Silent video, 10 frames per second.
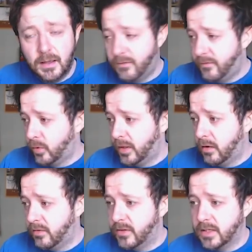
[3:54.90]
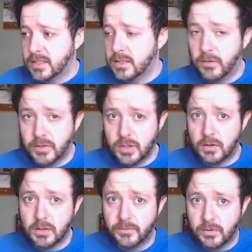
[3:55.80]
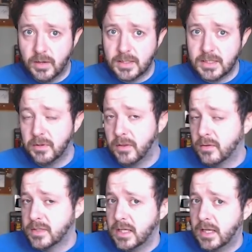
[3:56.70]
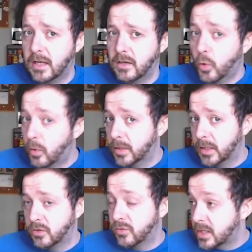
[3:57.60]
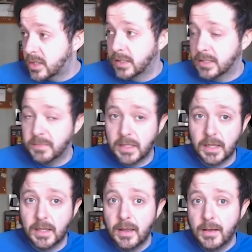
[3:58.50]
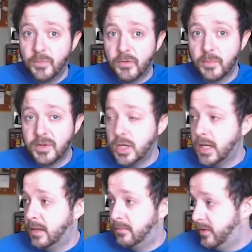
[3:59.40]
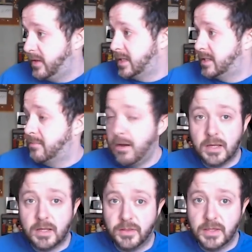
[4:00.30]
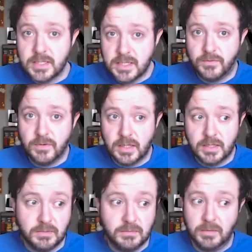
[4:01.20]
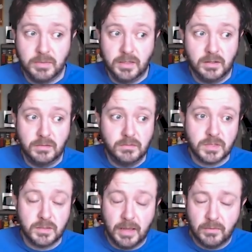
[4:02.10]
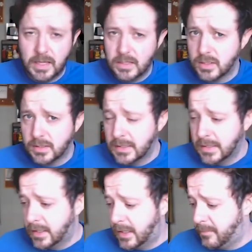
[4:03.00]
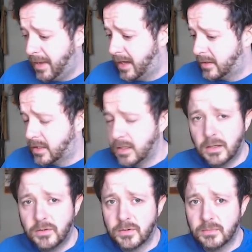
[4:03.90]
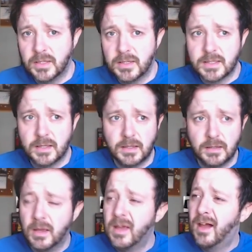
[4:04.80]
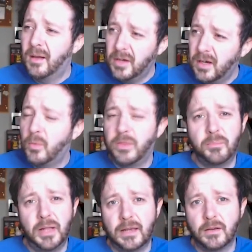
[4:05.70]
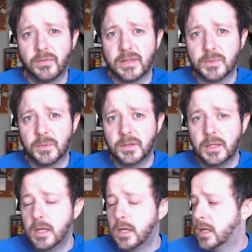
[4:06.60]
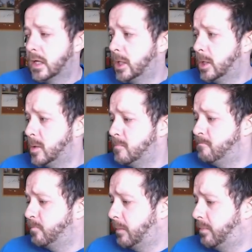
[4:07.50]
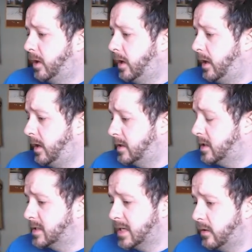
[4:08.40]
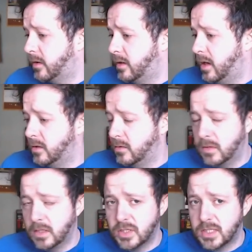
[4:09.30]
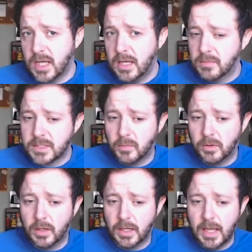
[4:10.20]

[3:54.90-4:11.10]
falling off it. Not the chocolate variety, but those that you get normally, traditionally speaking, from a chicken. But this is America. Things are different here. maybe, somehow nature had a conundrum and decided, I'm going to go with the plant on this one. But it turns out that no, they're just shaped somewhat like